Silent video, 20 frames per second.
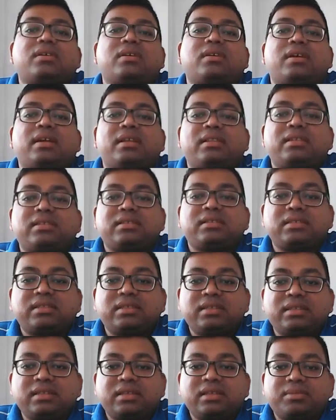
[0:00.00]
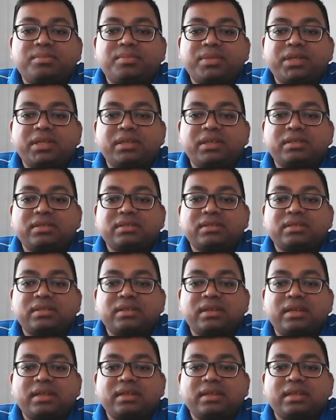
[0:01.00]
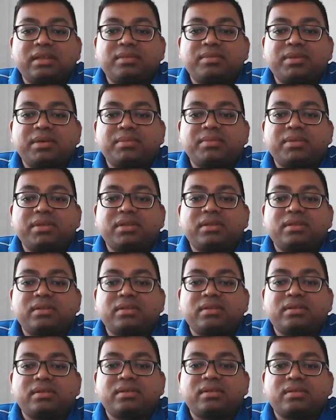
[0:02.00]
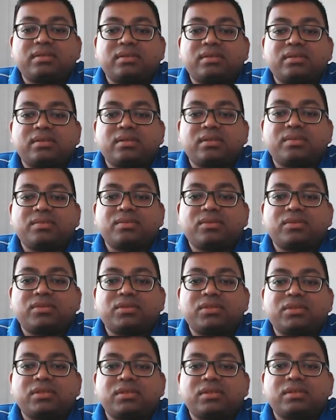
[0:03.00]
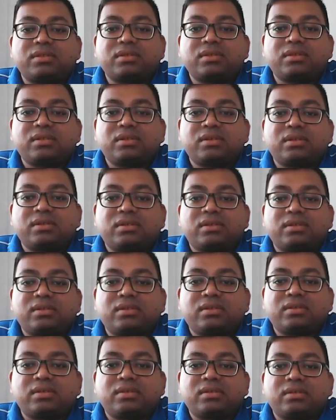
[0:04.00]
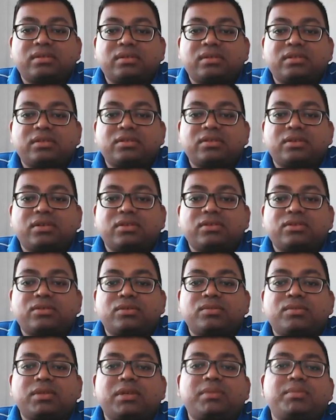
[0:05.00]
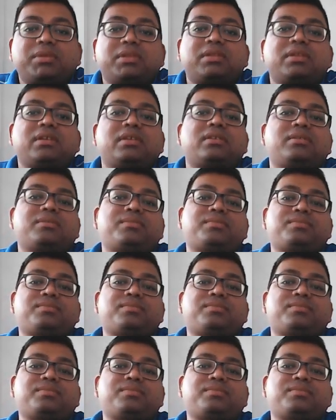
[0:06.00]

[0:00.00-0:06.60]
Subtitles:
and this is the inner base, and there will be, of course, this also will be there.